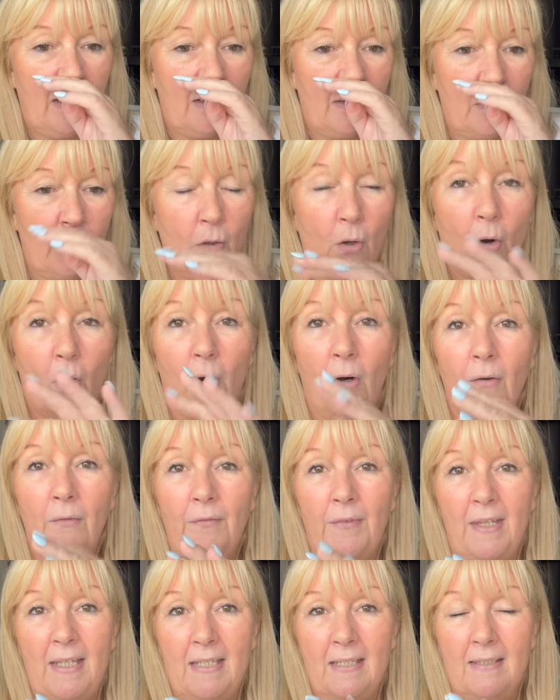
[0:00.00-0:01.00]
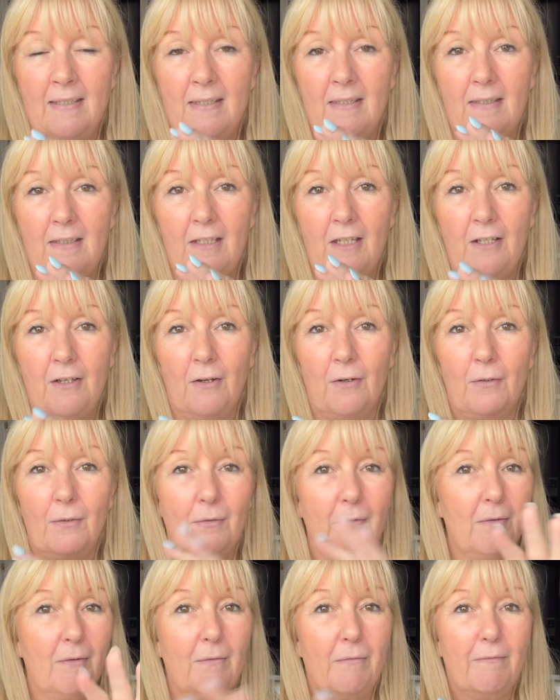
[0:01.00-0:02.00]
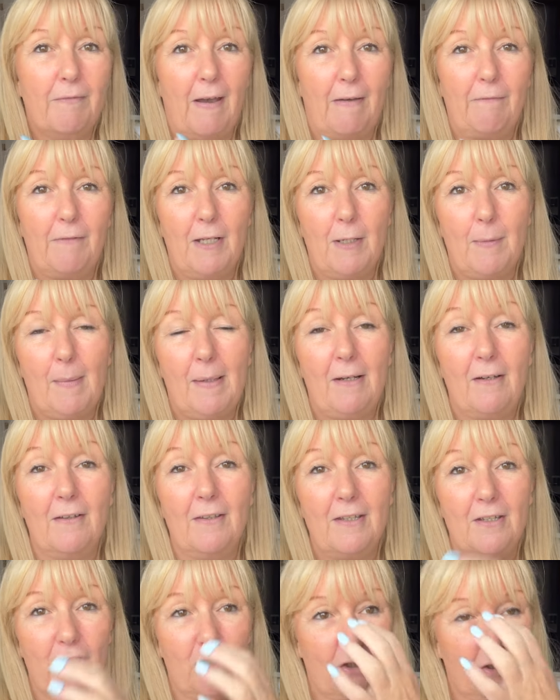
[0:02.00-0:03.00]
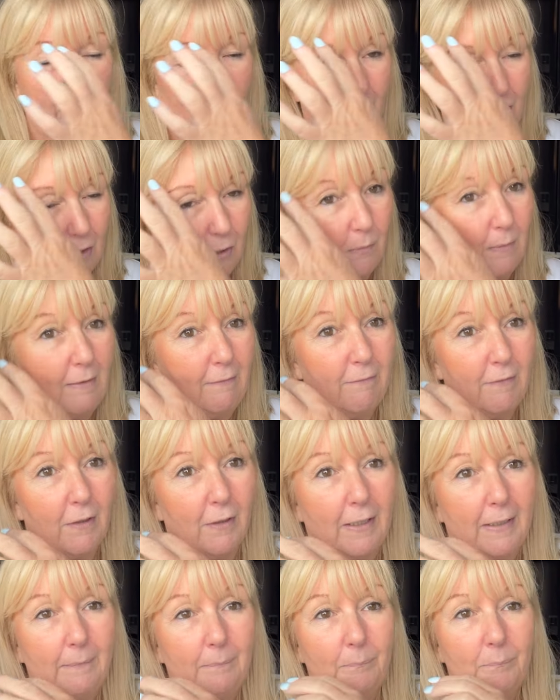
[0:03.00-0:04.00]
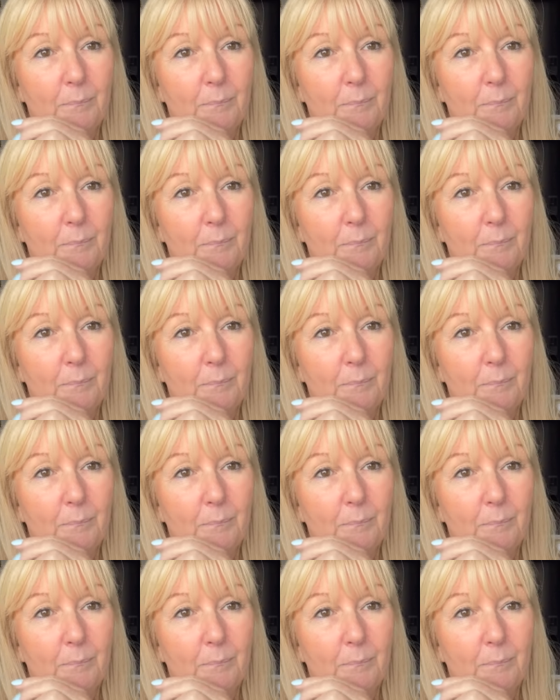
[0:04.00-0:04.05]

not this, you know, faffing about, and it's just a TUI flight.